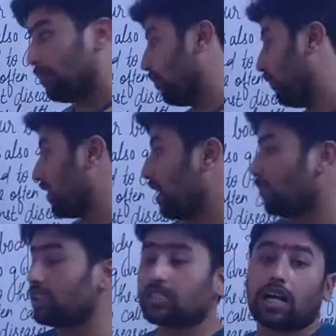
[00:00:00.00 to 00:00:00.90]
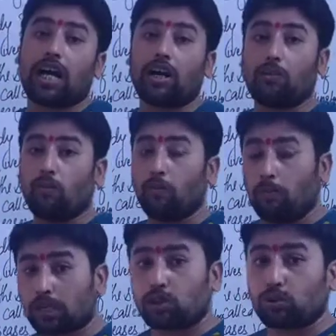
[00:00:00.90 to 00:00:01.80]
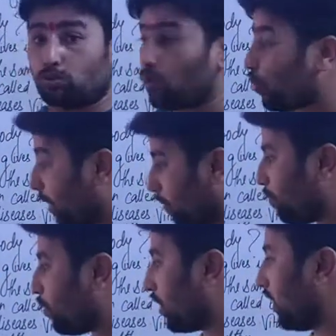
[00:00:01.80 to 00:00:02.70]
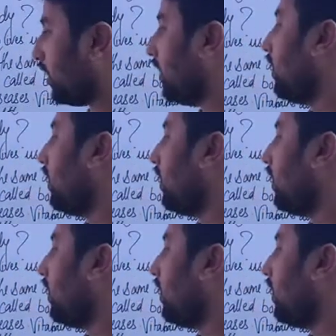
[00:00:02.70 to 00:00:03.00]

vitamins are much more important.